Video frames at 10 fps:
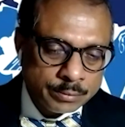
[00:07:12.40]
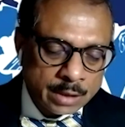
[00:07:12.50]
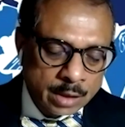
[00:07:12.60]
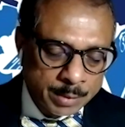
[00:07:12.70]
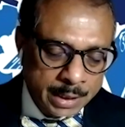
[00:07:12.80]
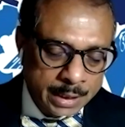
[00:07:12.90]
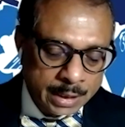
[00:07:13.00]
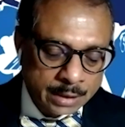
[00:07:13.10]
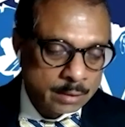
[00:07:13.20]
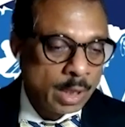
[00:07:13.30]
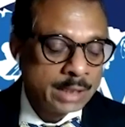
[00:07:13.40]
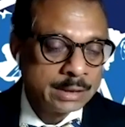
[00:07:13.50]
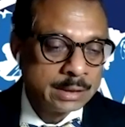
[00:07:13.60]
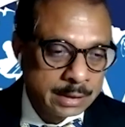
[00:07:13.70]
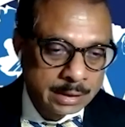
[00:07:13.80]
some areas in
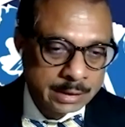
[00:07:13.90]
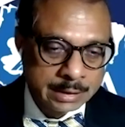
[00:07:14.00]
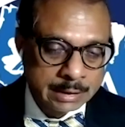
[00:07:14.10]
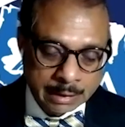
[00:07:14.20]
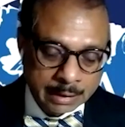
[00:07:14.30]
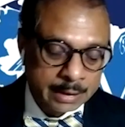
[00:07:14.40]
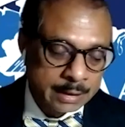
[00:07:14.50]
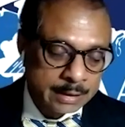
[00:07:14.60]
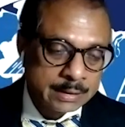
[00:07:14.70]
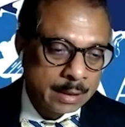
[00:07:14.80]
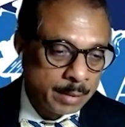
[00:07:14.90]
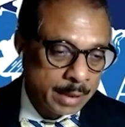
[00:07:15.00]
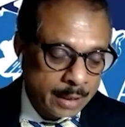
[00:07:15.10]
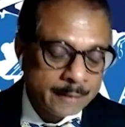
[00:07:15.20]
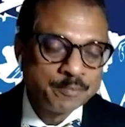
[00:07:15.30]
Washington, D.C., and other areas, and
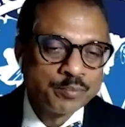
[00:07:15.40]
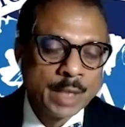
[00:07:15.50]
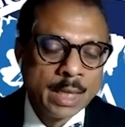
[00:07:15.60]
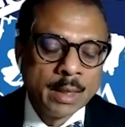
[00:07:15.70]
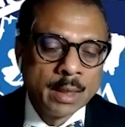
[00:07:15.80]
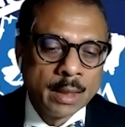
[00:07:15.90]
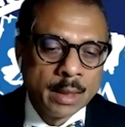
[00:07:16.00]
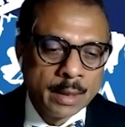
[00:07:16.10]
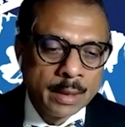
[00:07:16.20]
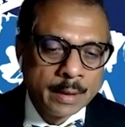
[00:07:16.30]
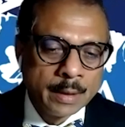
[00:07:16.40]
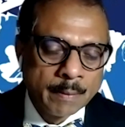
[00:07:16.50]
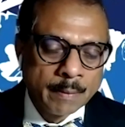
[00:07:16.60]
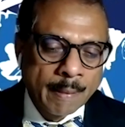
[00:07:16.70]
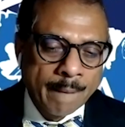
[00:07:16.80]
Maryland. And
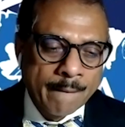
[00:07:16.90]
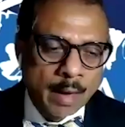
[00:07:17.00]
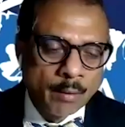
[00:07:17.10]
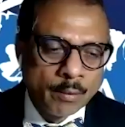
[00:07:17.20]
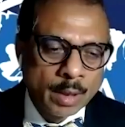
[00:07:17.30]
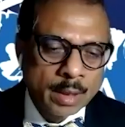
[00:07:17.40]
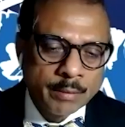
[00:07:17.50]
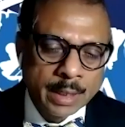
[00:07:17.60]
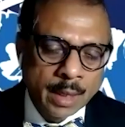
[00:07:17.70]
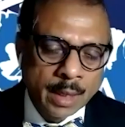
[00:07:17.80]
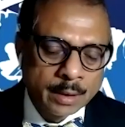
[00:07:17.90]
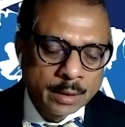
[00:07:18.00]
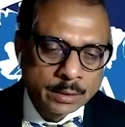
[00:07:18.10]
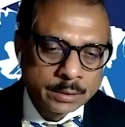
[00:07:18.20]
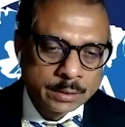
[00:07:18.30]
we work very
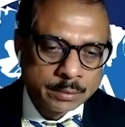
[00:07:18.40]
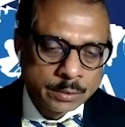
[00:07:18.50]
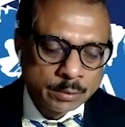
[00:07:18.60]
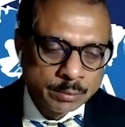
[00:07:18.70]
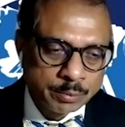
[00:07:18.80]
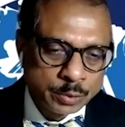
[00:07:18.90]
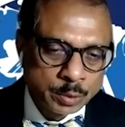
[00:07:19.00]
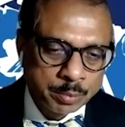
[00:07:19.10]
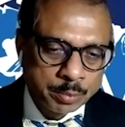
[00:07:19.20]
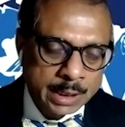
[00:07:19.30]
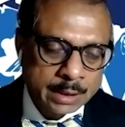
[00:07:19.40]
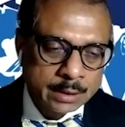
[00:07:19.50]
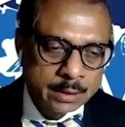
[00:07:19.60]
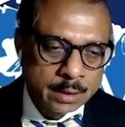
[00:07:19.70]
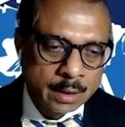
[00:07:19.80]
hard, to
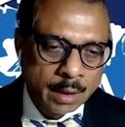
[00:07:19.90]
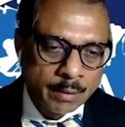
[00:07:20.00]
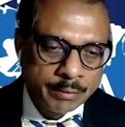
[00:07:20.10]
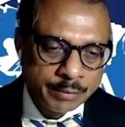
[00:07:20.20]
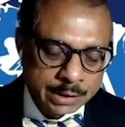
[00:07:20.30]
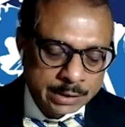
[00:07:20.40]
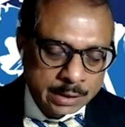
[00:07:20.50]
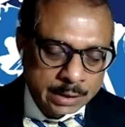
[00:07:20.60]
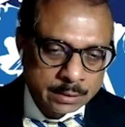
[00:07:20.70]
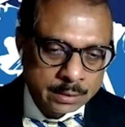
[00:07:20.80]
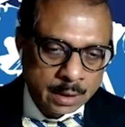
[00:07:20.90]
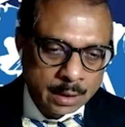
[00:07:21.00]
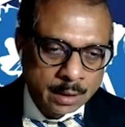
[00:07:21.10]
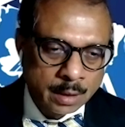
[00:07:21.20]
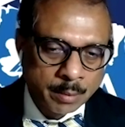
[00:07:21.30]
protect our physicians
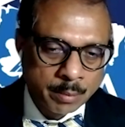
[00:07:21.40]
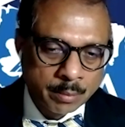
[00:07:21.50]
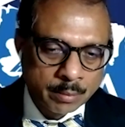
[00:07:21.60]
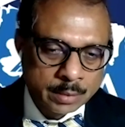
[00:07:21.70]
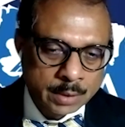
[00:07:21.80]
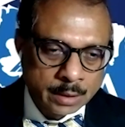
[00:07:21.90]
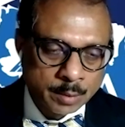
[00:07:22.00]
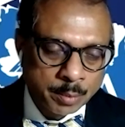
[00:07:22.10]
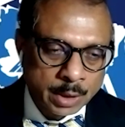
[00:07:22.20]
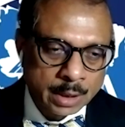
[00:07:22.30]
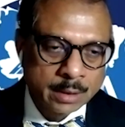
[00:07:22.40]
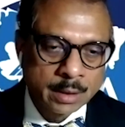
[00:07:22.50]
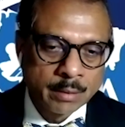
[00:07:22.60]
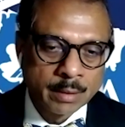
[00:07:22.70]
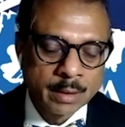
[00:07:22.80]
and try to protect
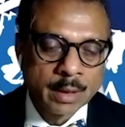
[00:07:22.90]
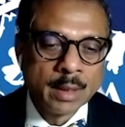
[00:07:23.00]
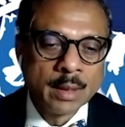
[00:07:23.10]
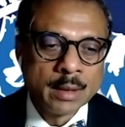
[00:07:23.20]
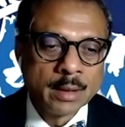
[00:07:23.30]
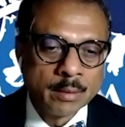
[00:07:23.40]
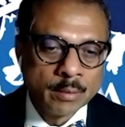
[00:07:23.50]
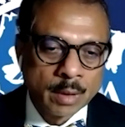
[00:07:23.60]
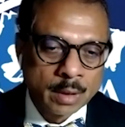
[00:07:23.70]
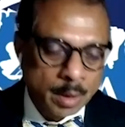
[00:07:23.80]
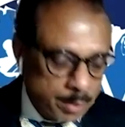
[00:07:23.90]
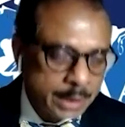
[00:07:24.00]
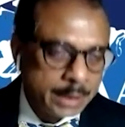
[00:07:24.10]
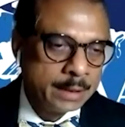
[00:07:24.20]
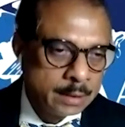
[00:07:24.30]
our
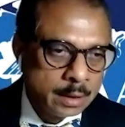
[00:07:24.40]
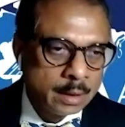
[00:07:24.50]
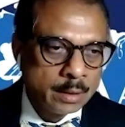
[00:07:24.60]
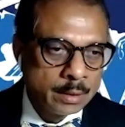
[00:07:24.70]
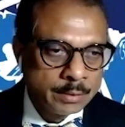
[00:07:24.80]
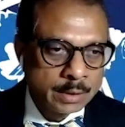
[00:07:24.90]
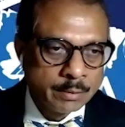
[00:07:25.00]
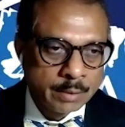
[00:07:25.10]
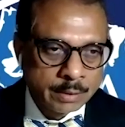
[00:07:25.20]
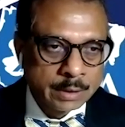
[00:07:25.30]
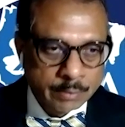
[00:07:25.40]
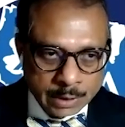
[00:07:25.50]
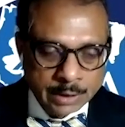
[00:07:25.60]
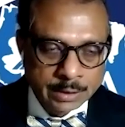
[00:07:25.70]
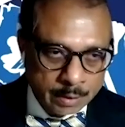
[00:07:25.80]
community
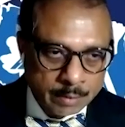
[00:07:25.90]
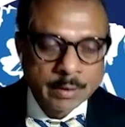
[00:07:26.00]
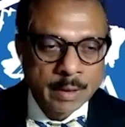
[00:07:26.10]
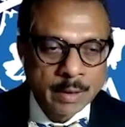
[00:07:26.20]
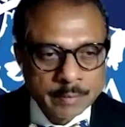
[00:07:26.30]
with this. Yeah.